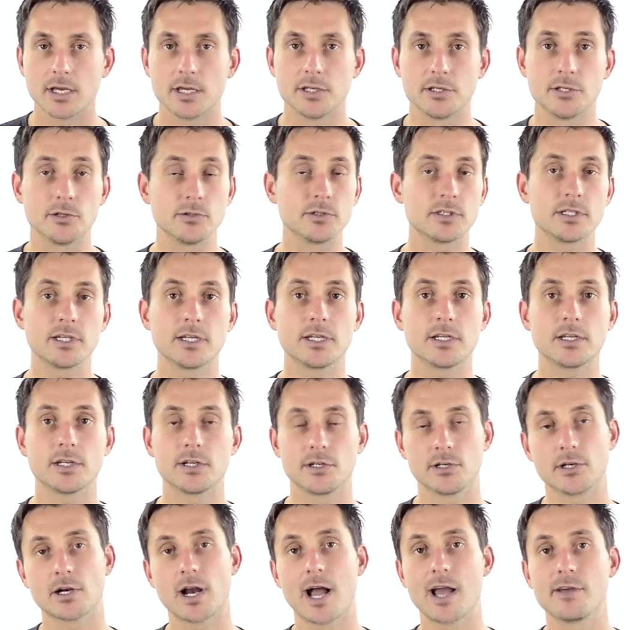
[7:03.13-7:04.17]
using
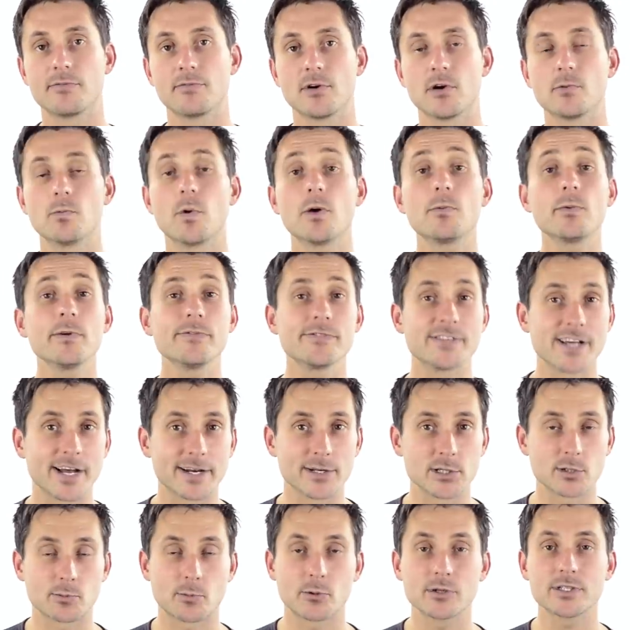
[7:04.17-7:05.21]
your iPhone, what we've done
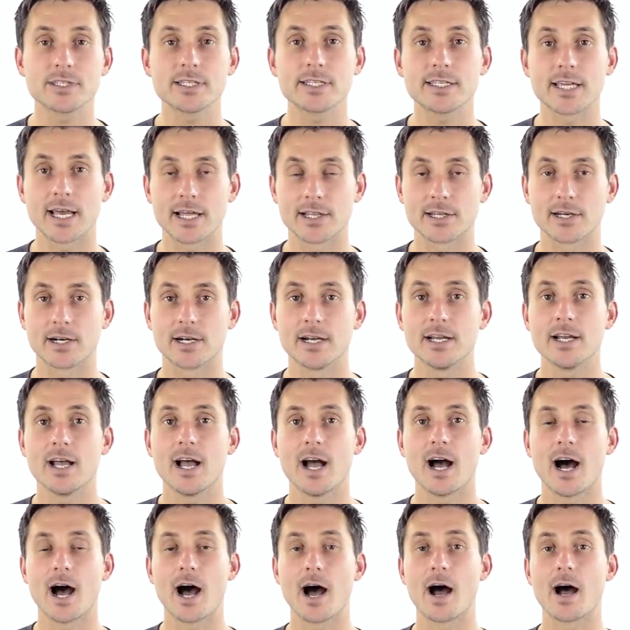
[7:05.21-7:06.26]
is put together
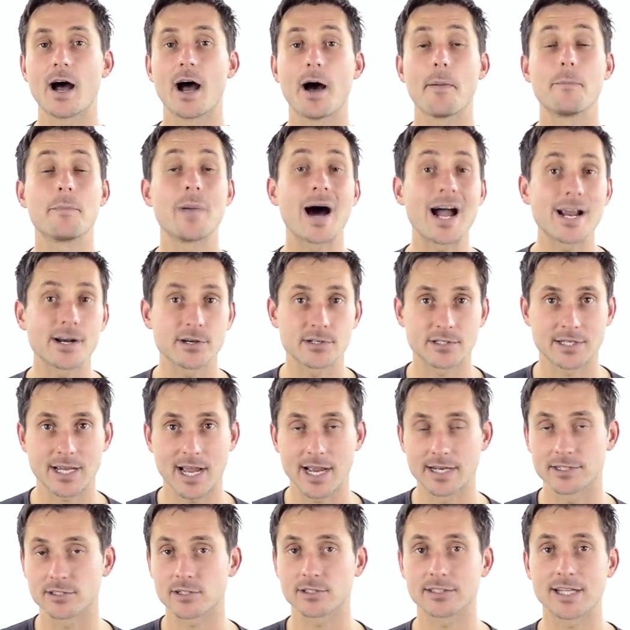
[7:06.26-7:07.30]
uh, a buyer's
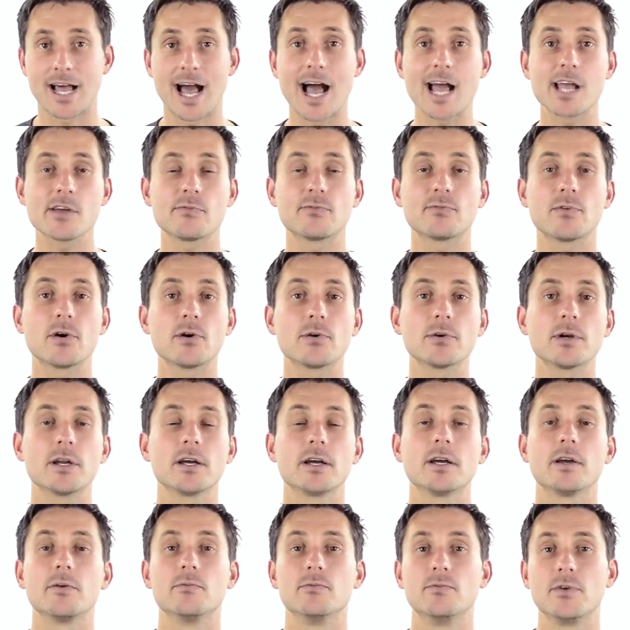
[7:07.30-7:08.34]
guide. It's called the iPhone
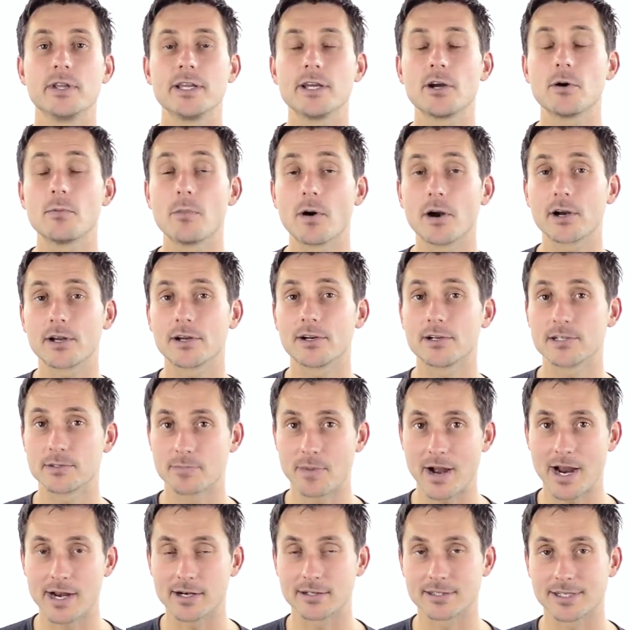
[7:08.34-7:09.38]
Video Marketer's
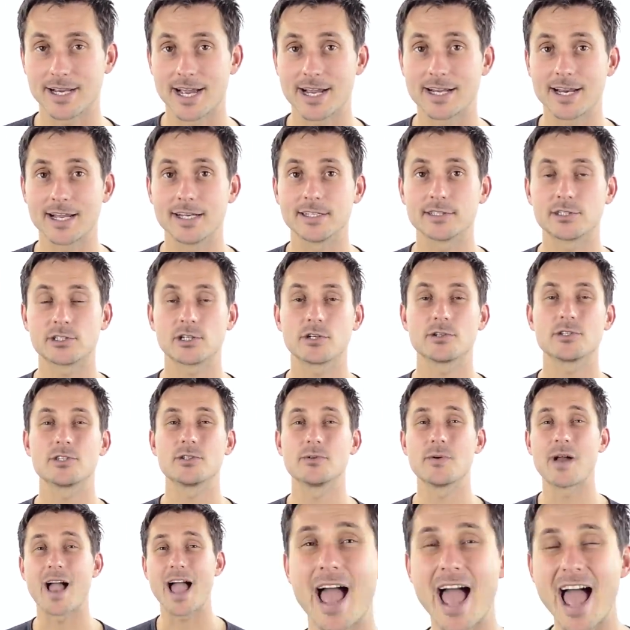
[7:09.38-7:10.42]
Buyer's Guide, and it shows
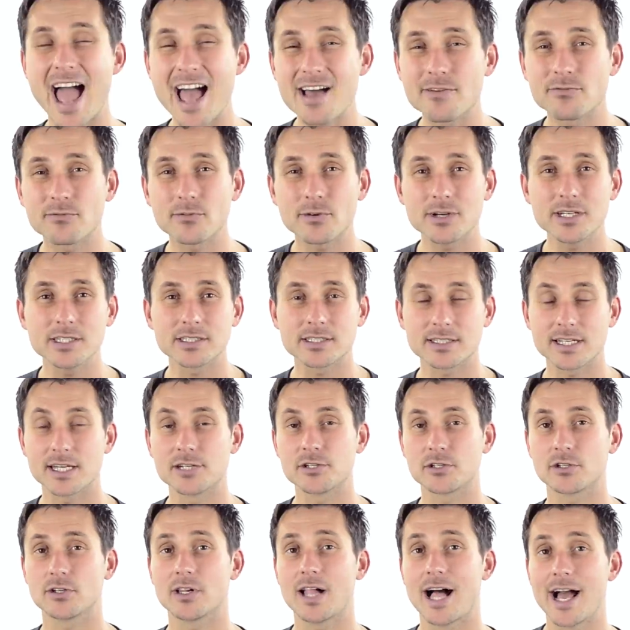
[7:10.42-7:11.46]
you every
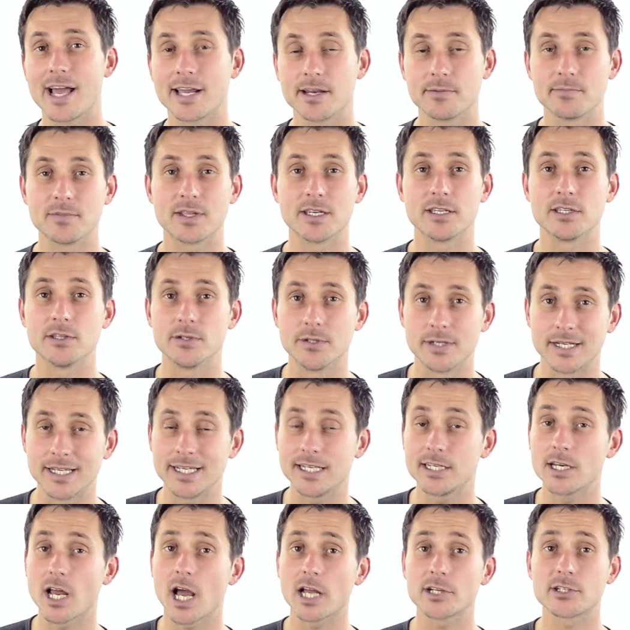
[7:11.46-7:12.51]
essential item that you
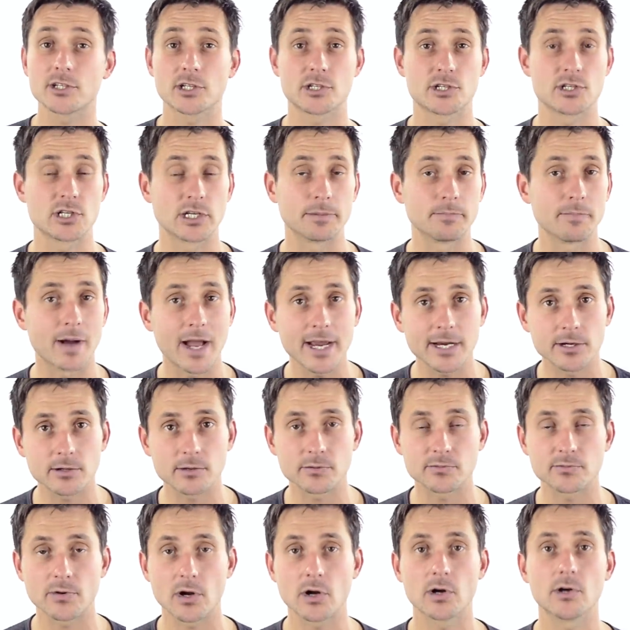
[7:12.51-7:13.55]
need, not just your
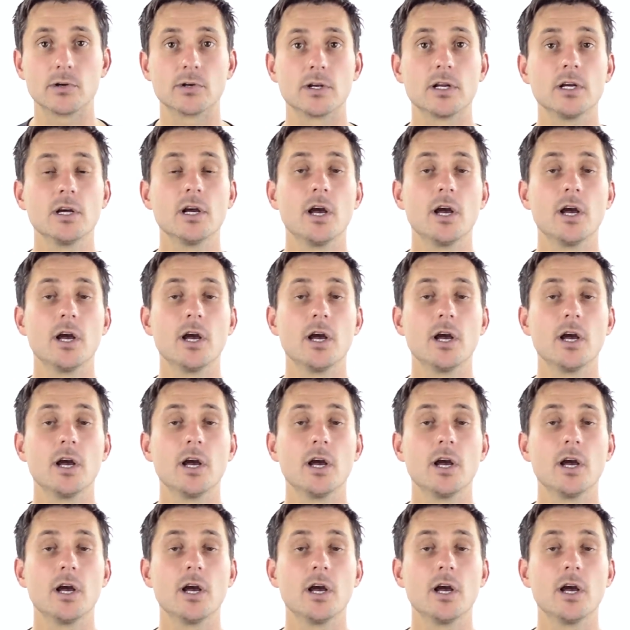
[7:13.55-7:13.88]
microphone,